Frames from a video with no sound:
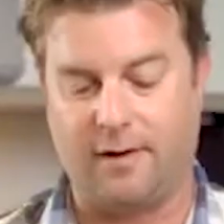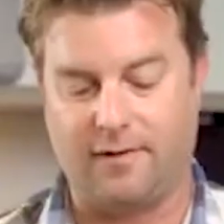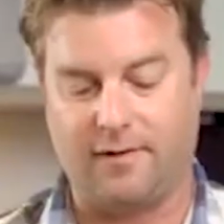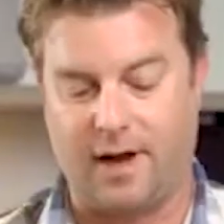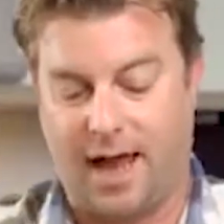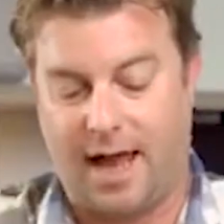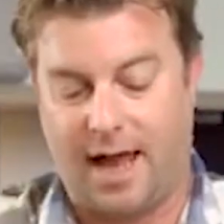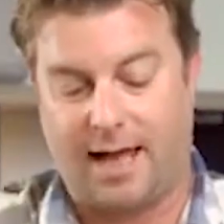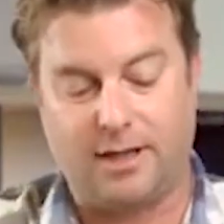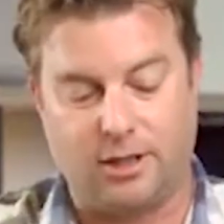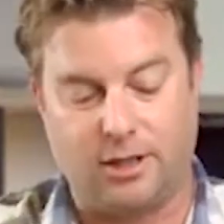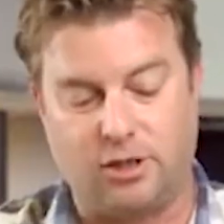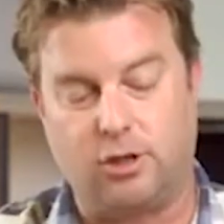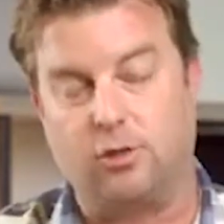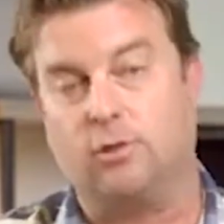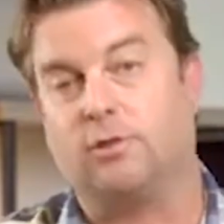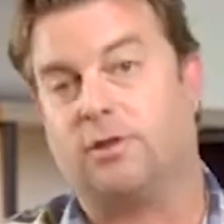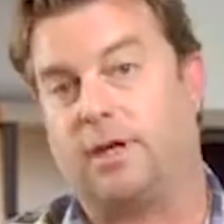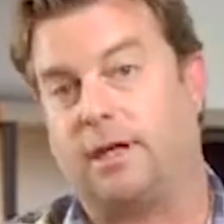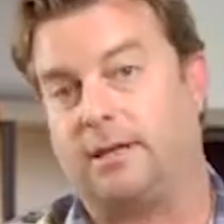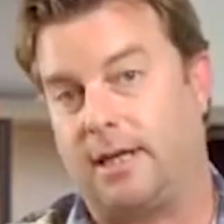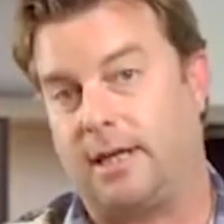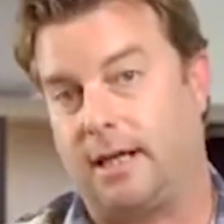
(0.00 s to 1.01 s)
I had to
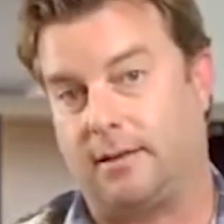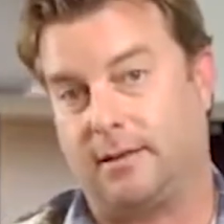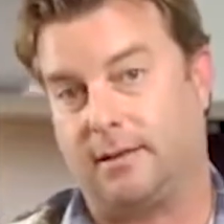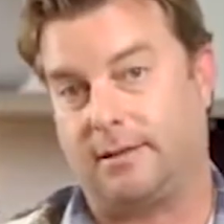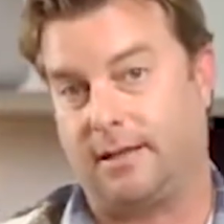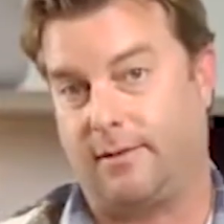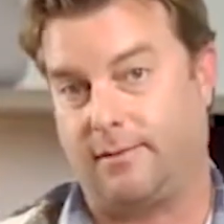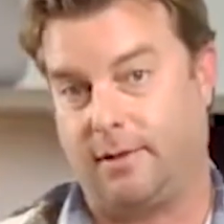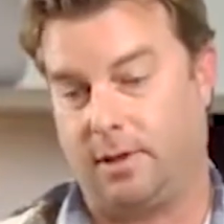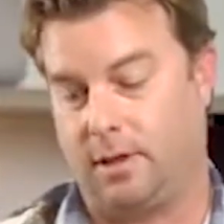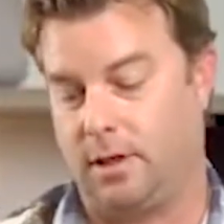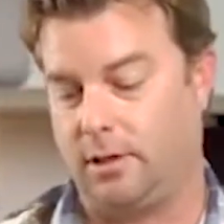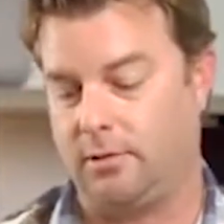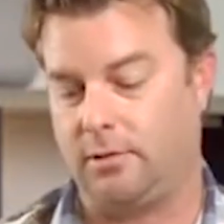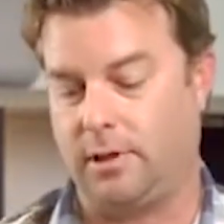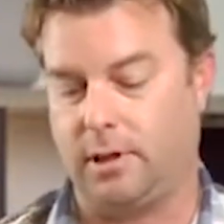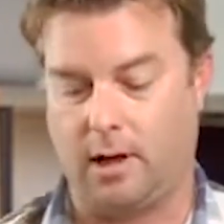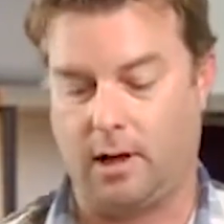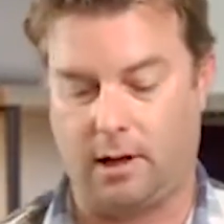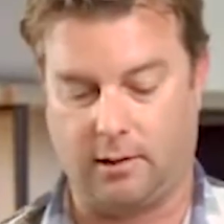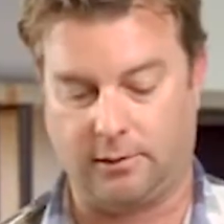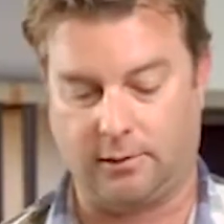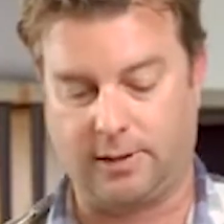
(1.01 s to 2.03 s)
choose, I'd take the
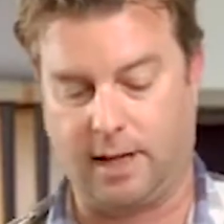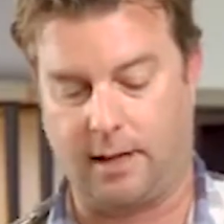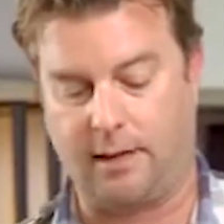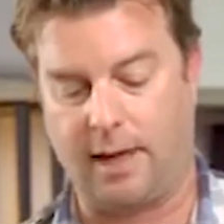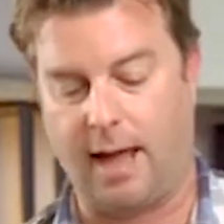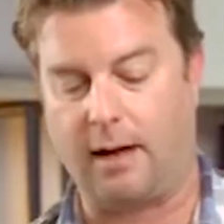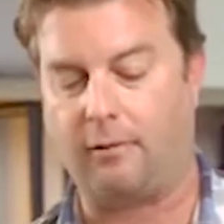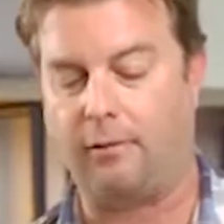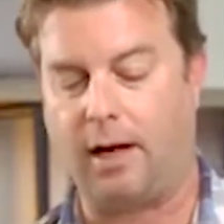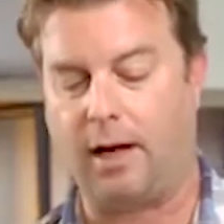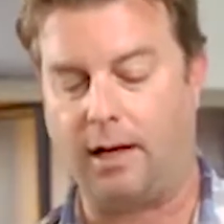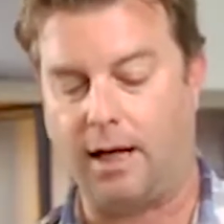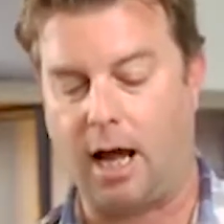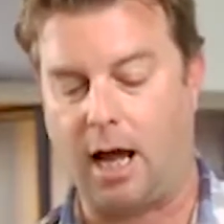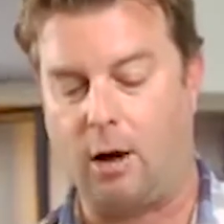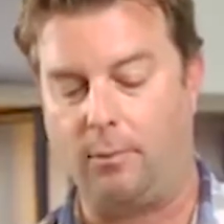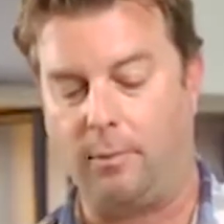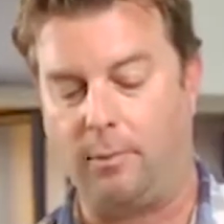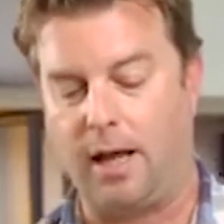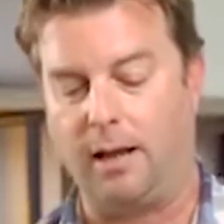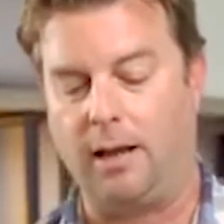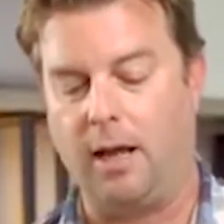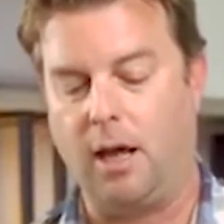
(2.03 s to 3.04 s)
700. I'll say that right now.
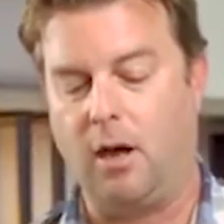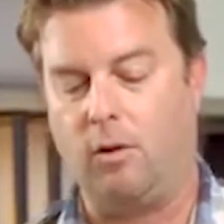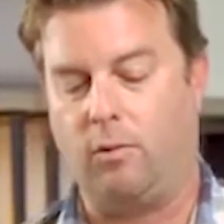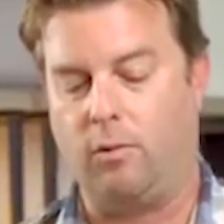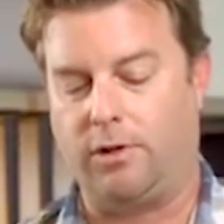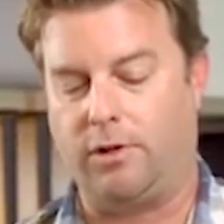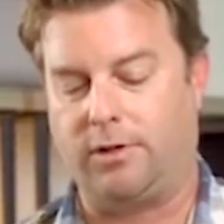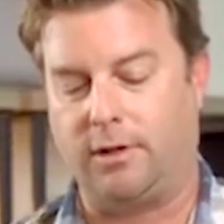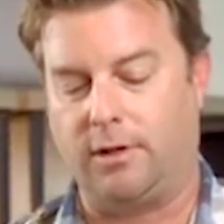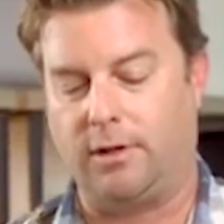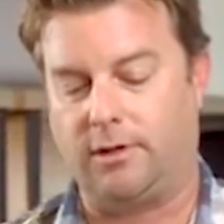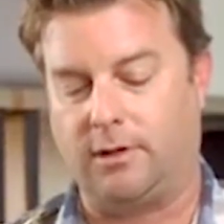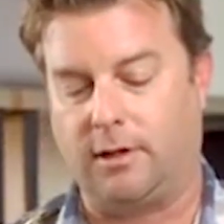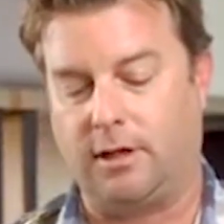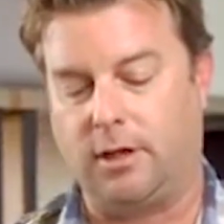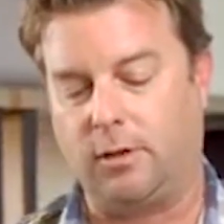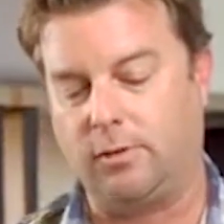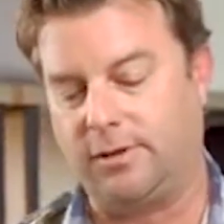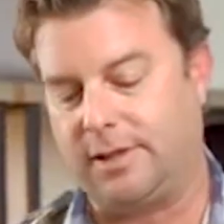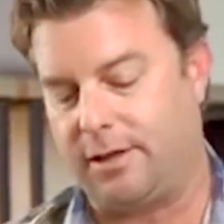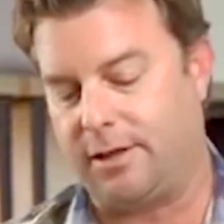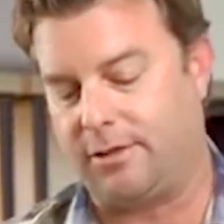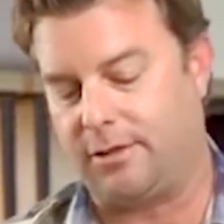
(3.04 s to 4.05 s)
But with the
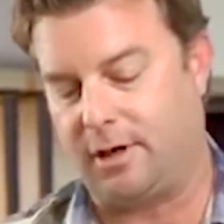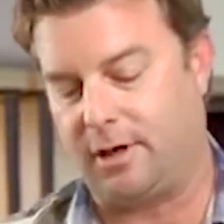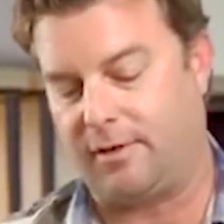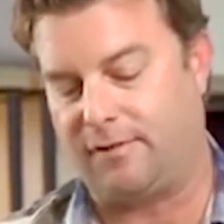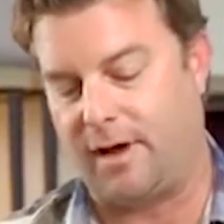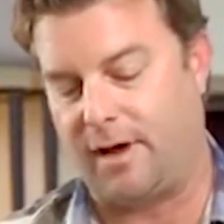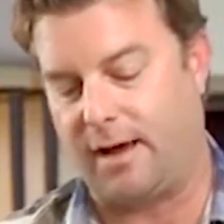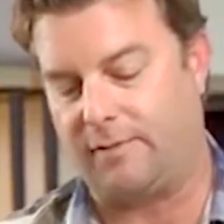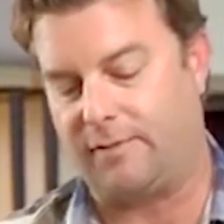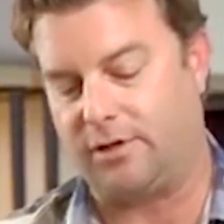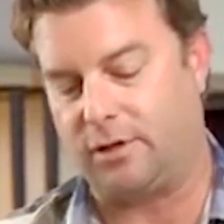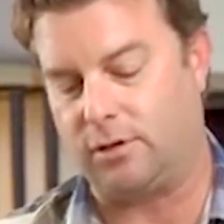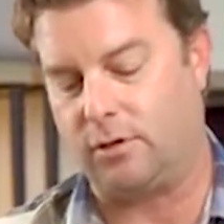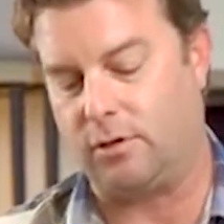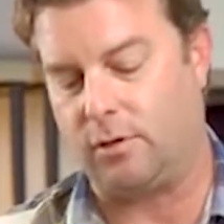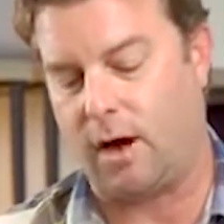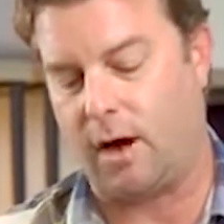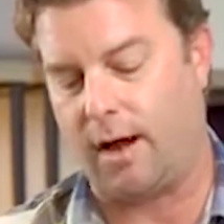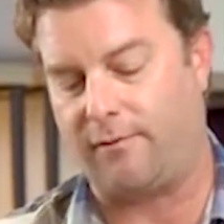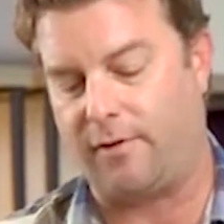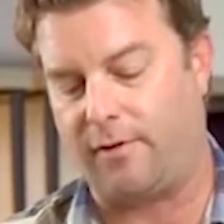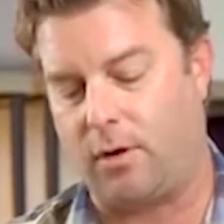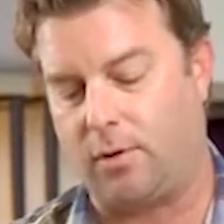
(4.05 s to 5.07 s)
QC35-2,
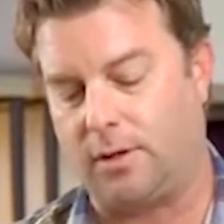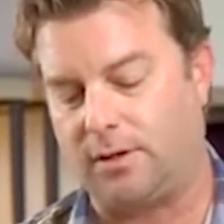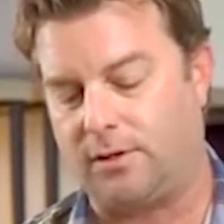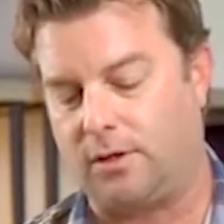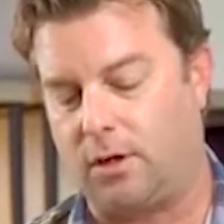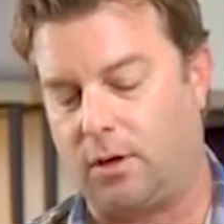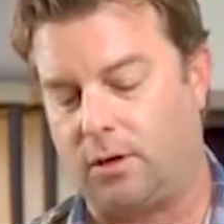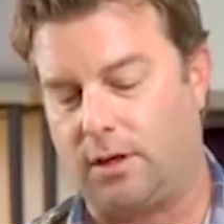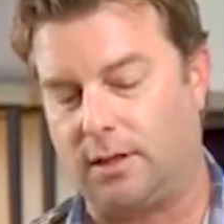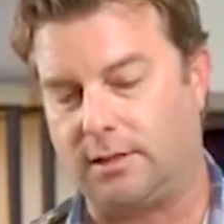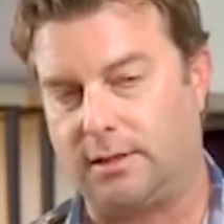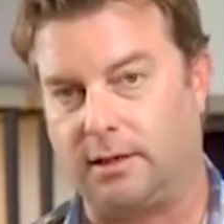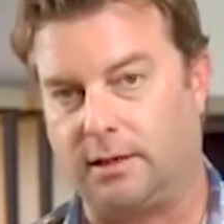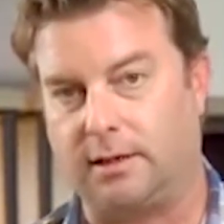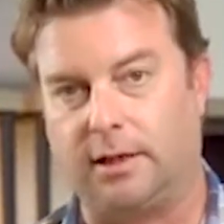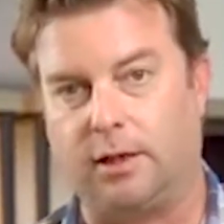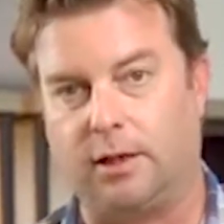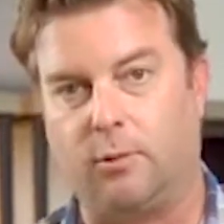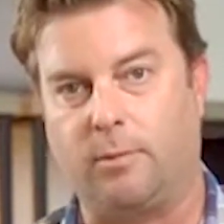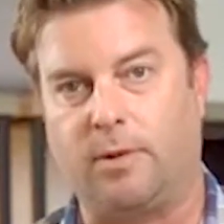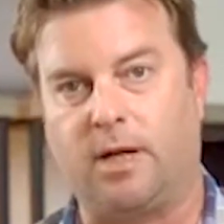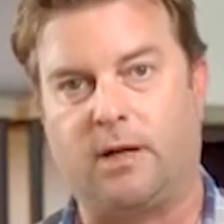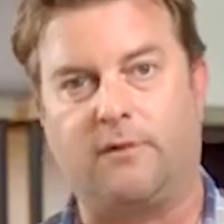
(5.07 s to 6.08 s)
I've always noticed a
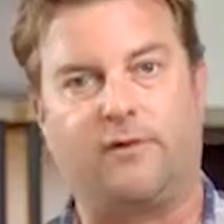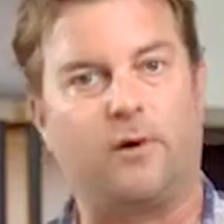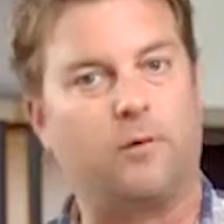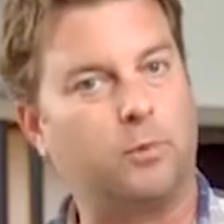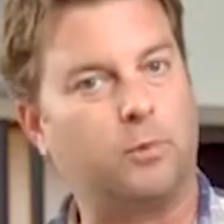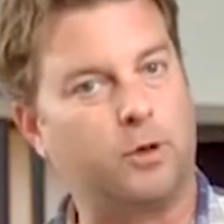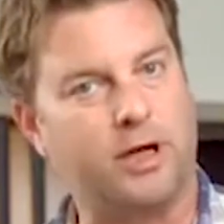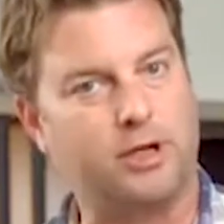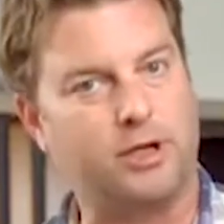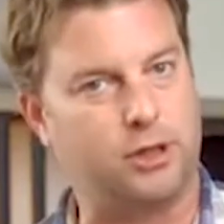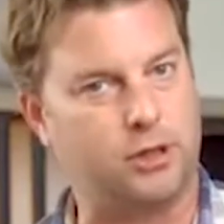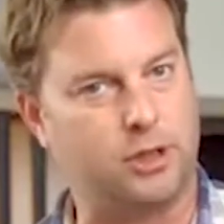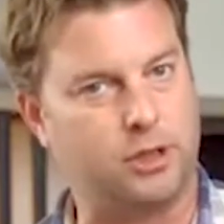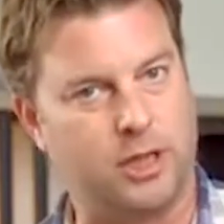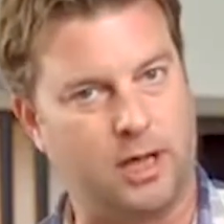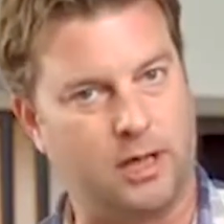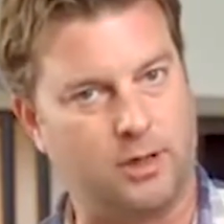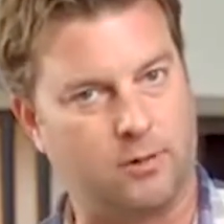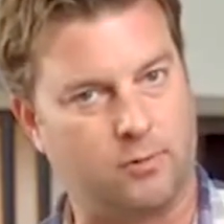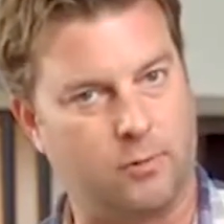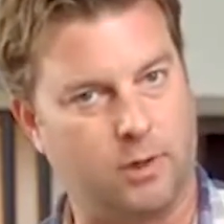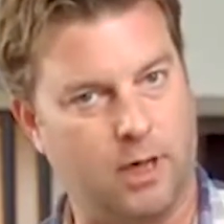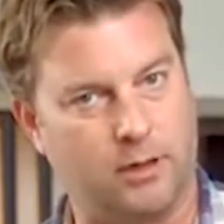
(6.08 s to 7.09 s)
little bit of a pressure
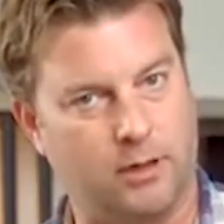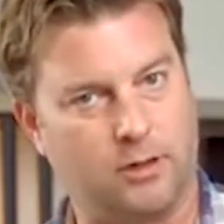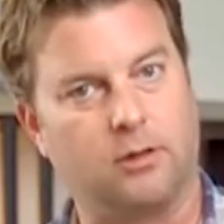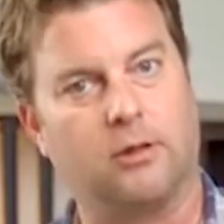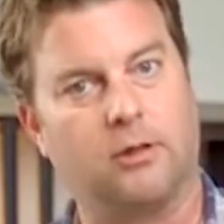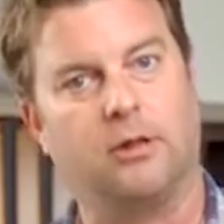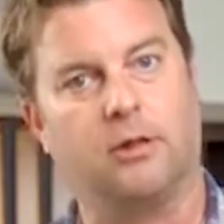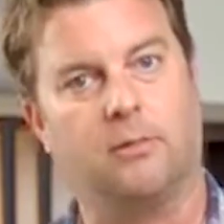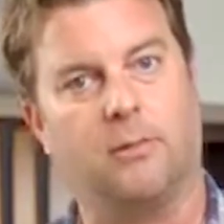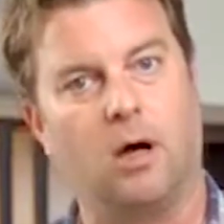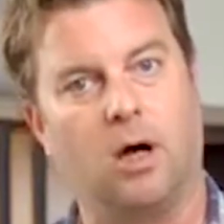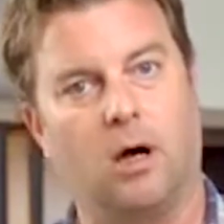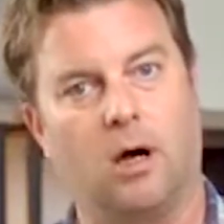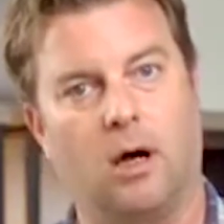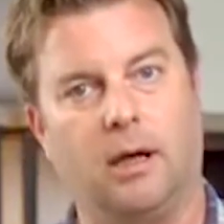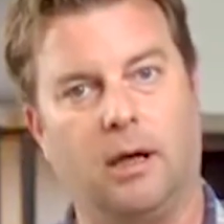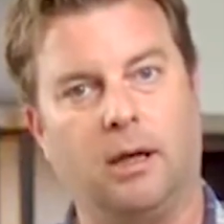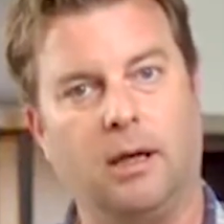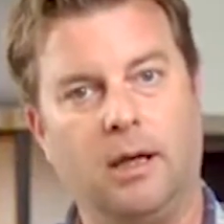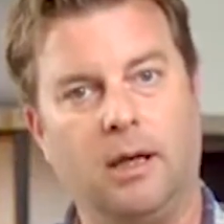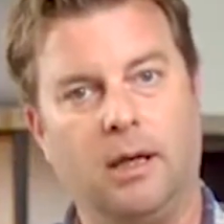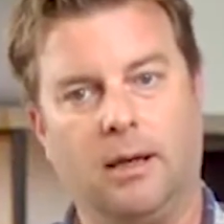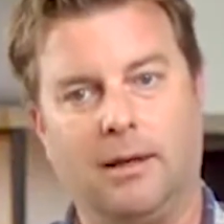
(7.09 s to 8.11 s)
change when I turn them on.